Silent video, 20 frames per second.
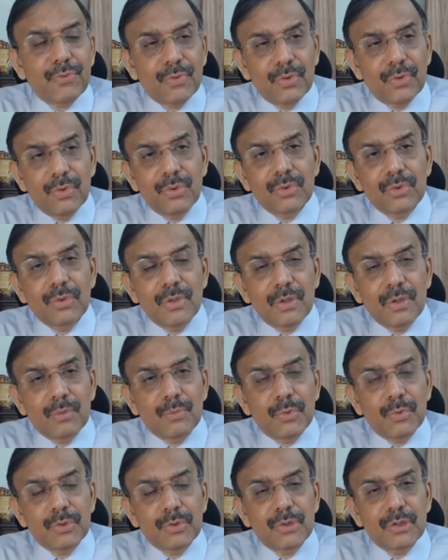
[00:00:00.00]
So
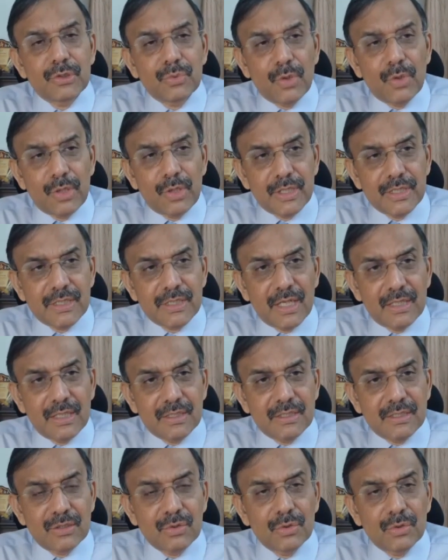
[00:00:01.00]
many of the staff
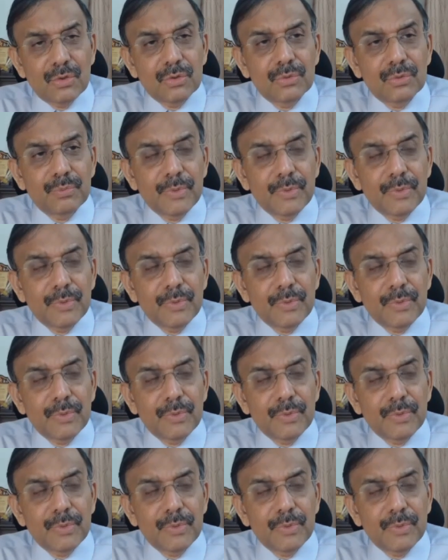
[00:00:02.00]
fall down,